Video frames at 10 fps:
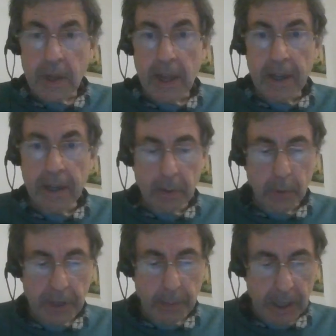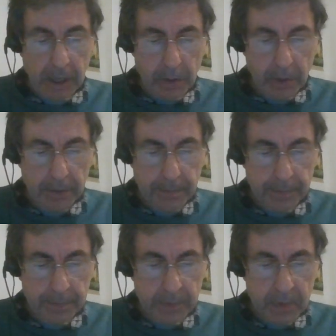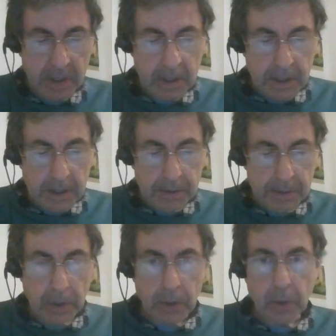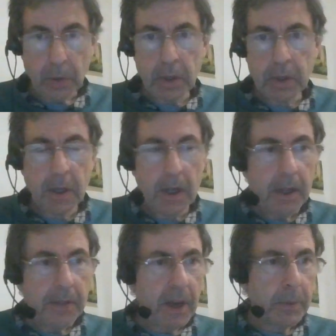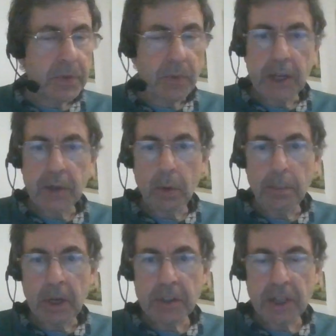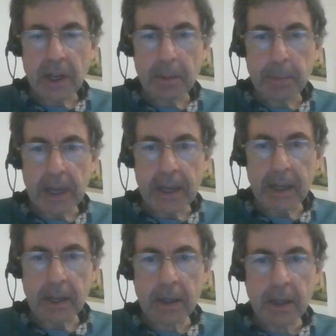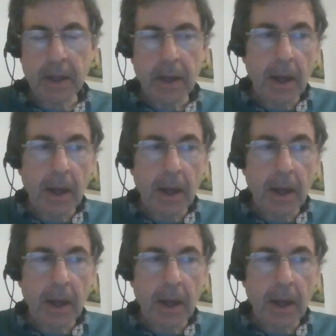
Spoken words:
Okay, well there we go. So that was Reinhold Barchet playing.